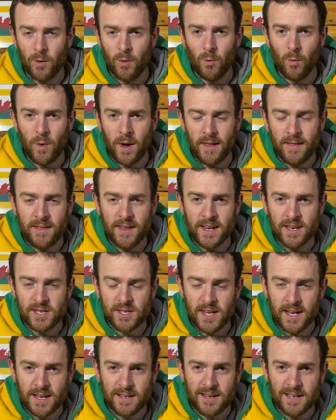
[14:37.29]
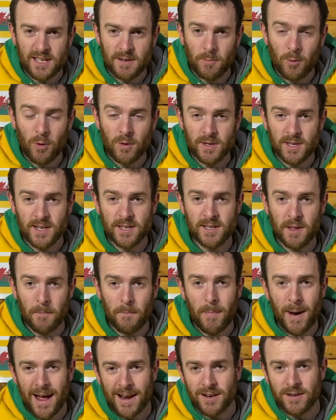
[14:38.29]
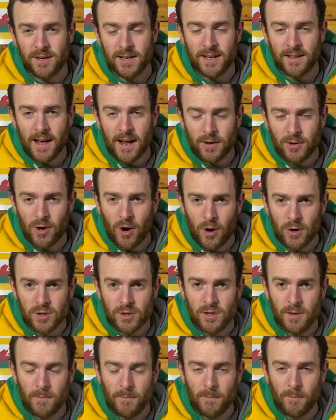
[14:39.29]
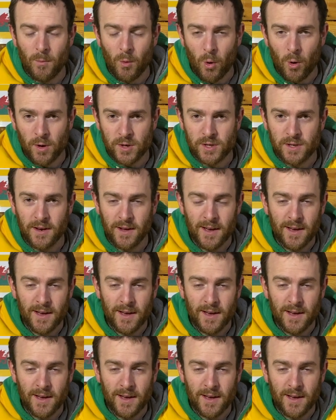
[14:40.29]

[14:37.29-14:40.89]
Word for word: with these things, I suppose it's the battery that costs the most,